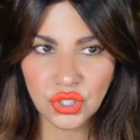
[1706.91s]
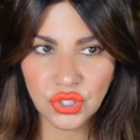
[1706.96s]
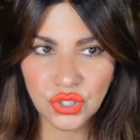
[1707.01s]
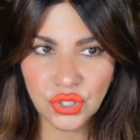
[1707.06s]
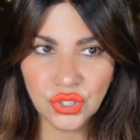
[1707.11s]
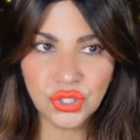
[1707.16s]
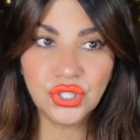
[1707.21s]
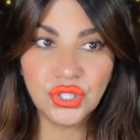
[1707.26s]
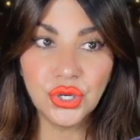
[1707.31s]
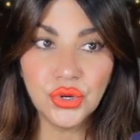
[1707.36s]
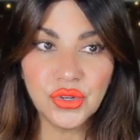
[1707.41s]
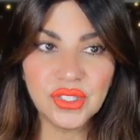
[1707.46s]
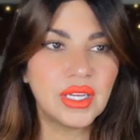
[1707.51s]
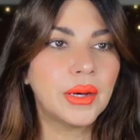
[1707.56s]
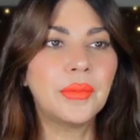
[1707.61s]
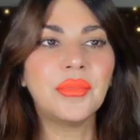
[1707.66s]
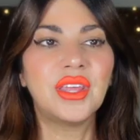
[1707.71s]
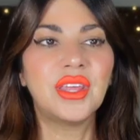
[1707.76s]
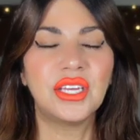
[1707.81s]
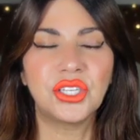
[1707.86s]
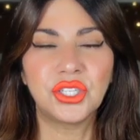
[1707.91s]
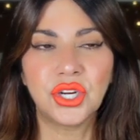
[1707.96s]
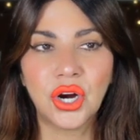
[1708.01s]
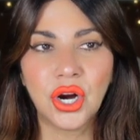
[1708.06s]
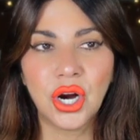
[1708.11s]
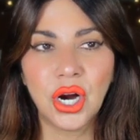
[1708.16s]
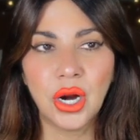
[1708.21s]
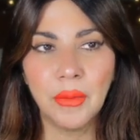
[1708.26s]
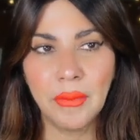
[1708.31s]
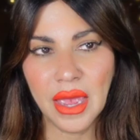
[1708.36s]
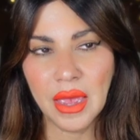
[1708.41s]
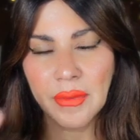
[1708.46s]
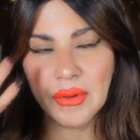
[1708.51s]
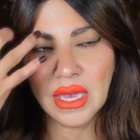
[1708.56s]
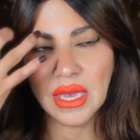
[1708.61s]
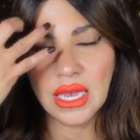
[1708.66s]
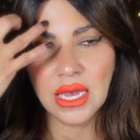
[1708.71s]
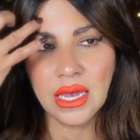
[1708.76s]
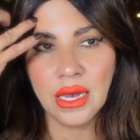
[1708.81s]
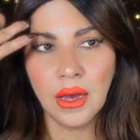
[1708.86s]
to do something to her
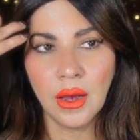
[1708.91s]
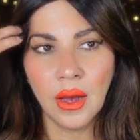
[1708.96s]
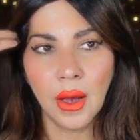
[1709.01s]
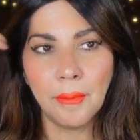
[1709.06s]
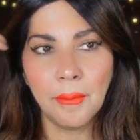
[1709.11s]
maybe,